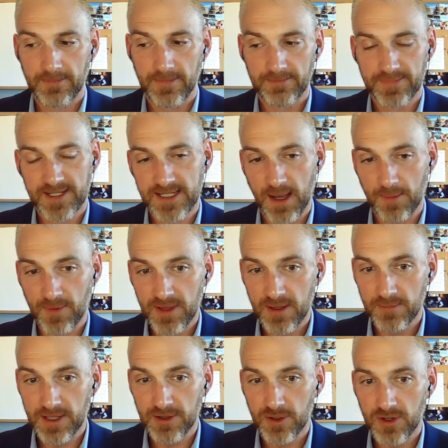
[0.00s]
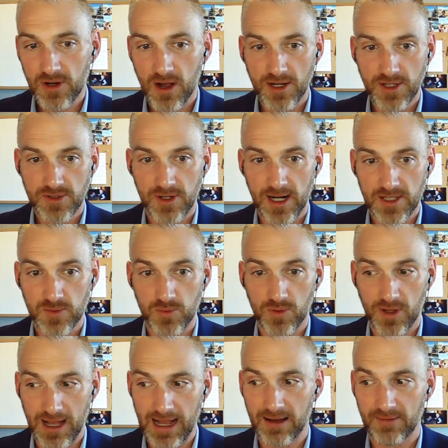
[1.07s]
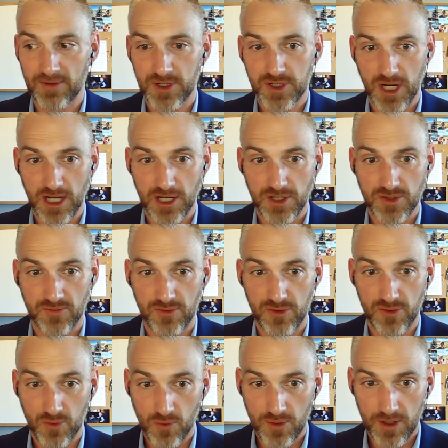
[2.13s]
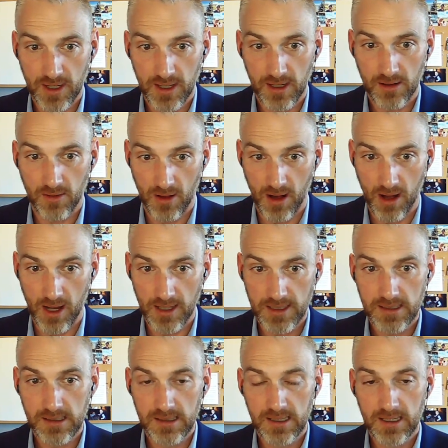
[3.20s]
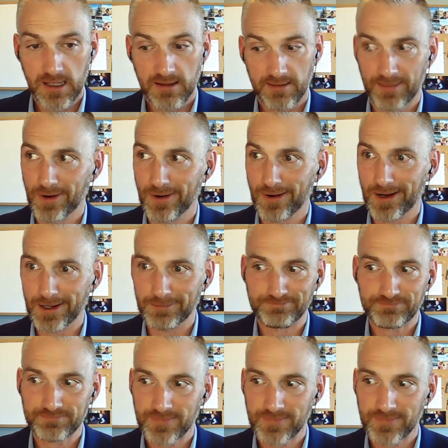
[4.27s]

Some of them in their contracts will have a change of authority clause or an